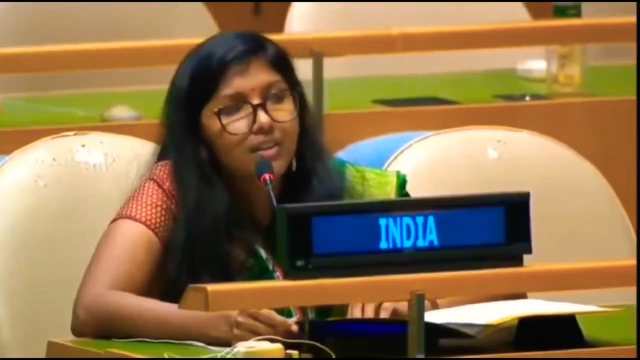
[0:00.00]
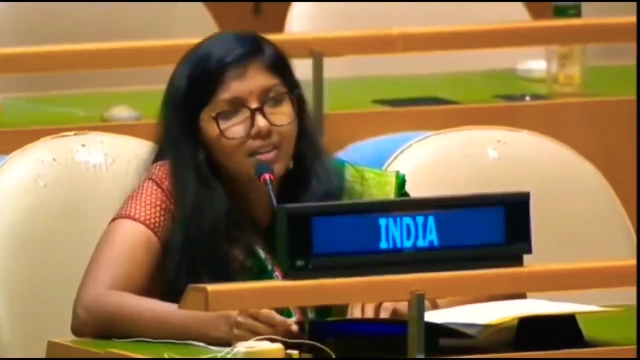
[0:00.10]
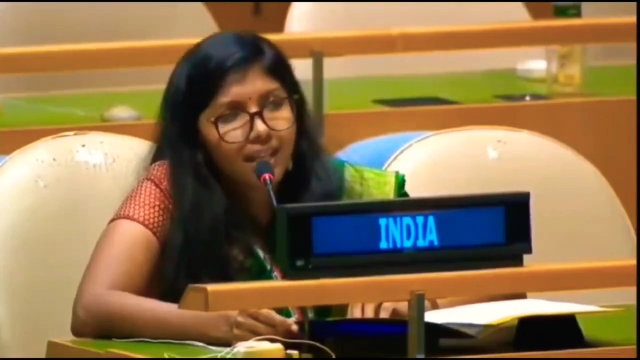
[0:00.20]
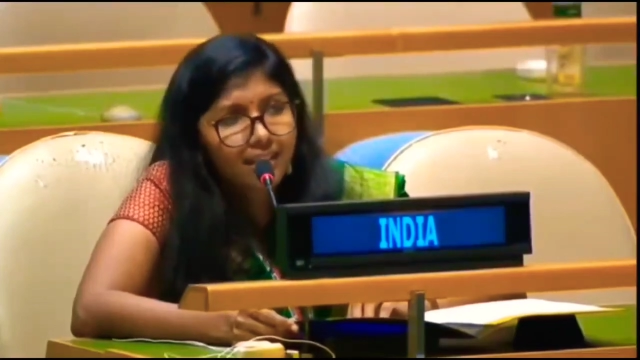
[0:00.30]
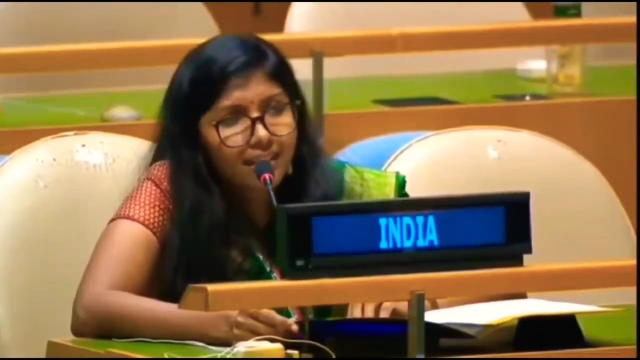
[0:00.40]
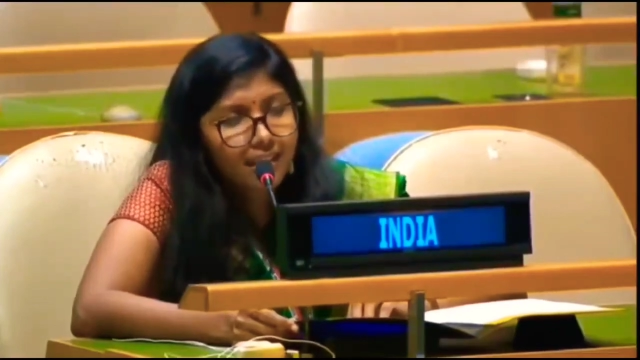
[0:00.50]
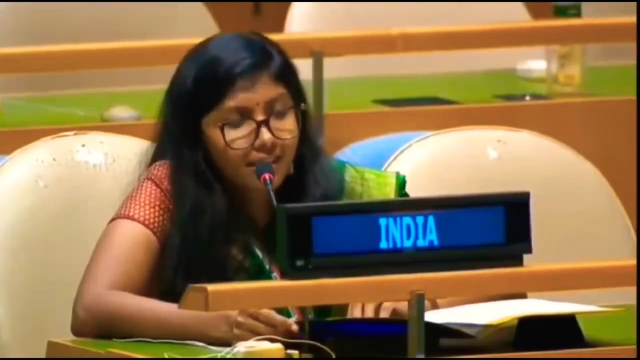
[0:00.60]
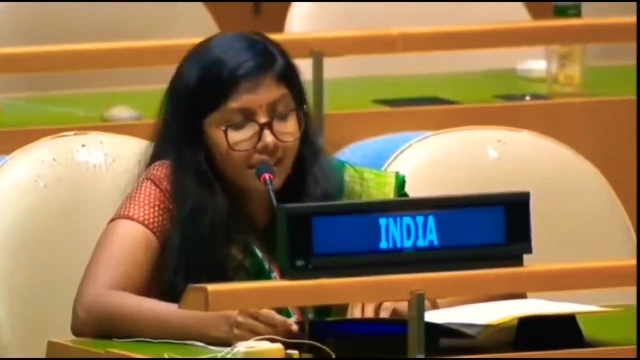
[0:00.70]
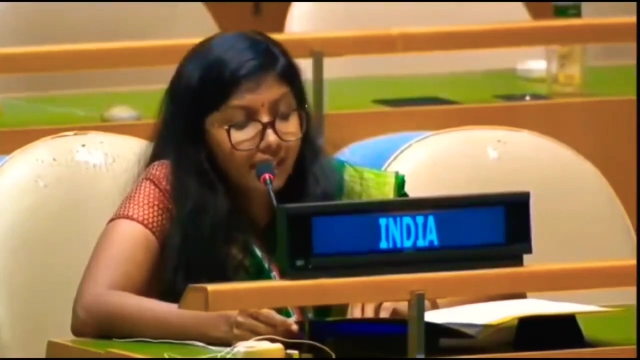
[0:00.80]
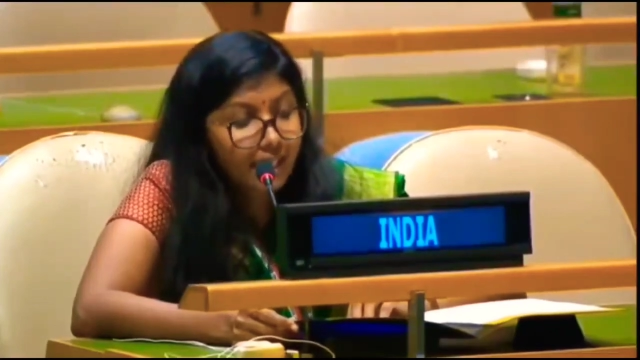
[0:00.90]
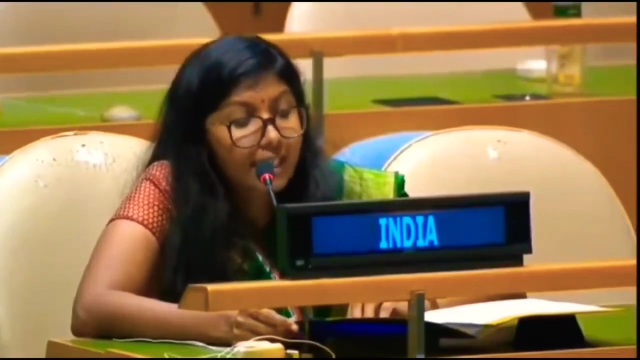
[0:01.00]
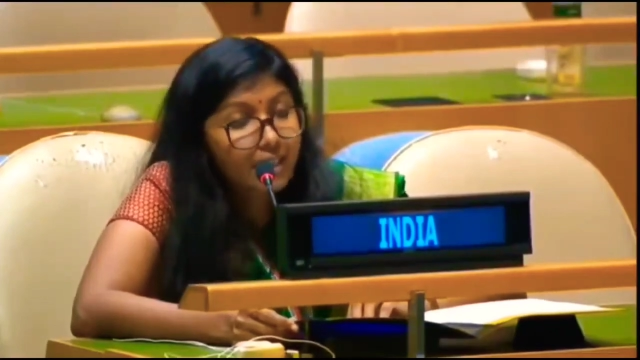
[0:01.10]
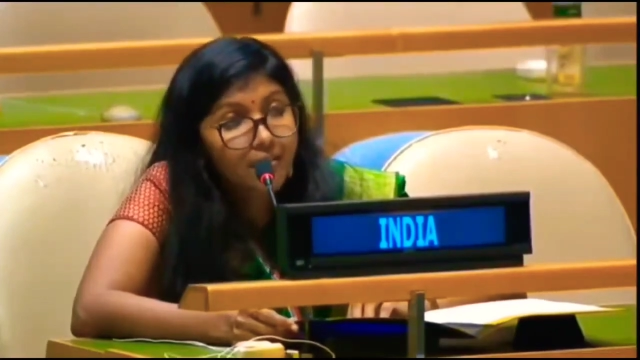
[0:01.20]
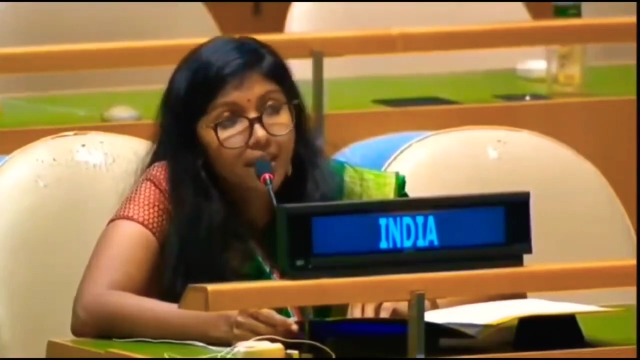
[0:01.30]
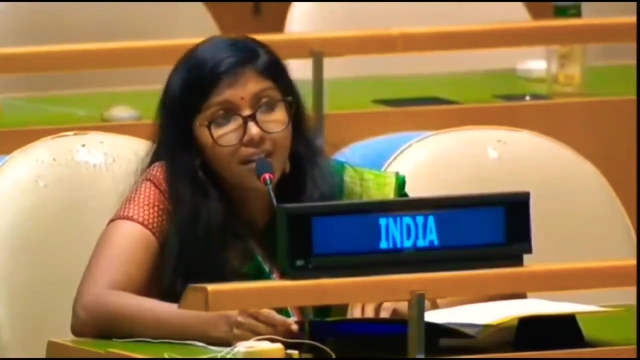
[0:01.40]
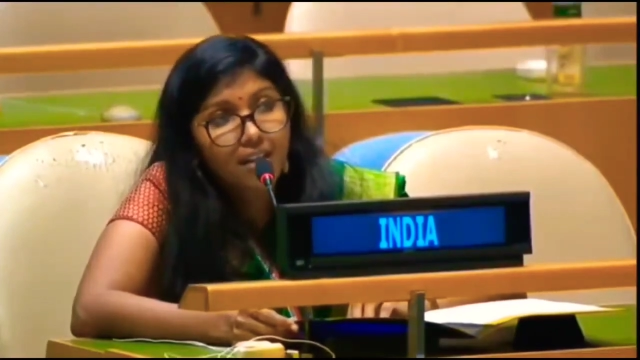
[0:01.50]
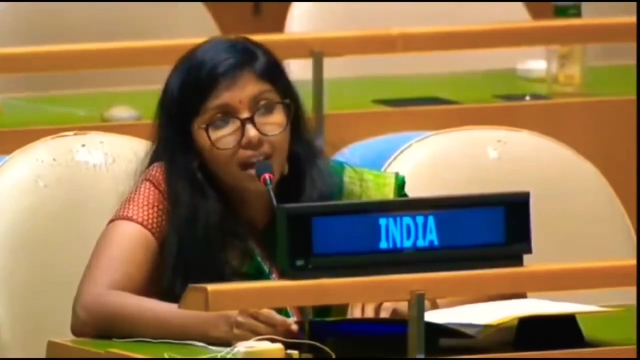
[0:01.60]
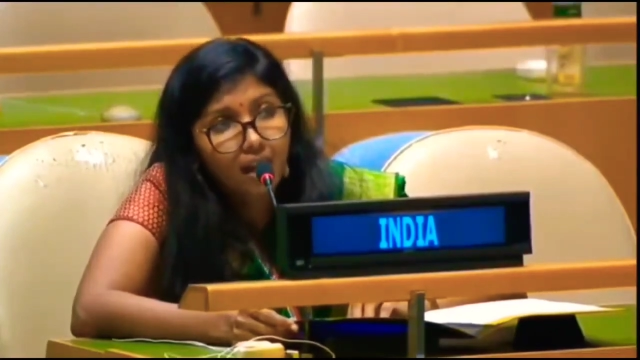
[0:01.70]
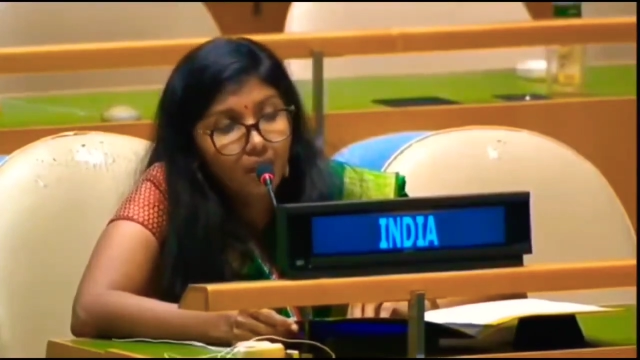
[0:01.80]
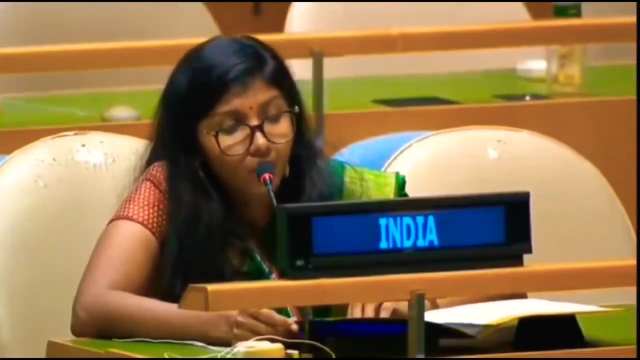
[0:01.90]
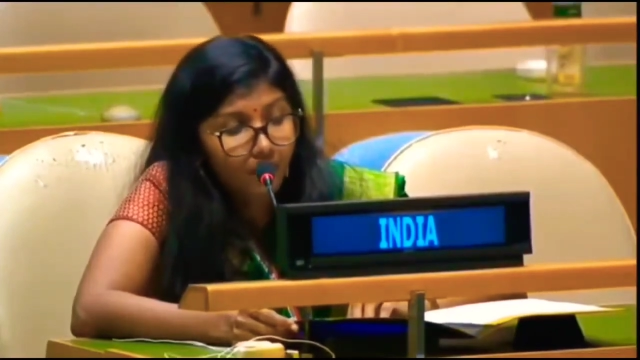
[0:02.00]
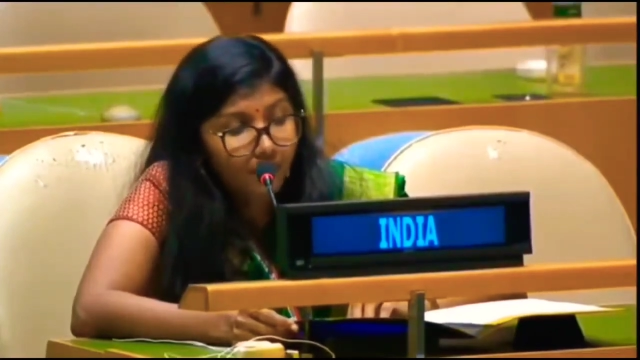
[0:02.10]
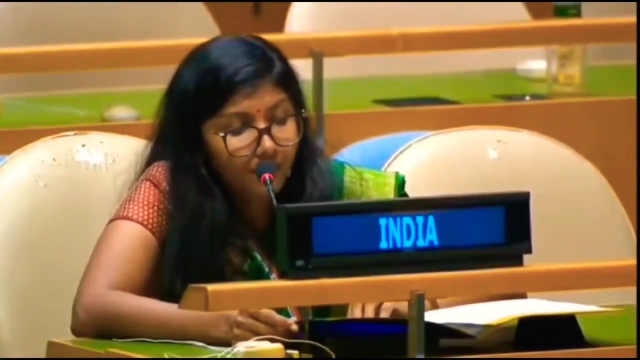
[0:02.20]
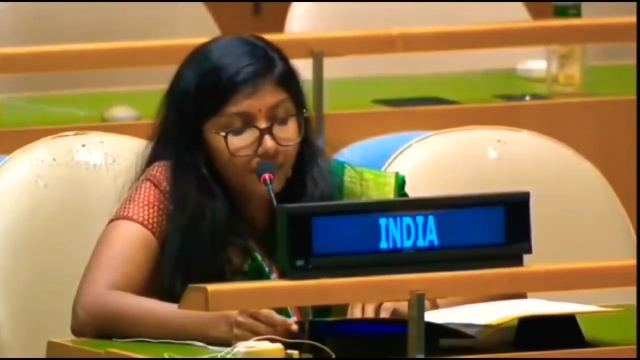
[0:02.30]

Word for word: relentlessly even now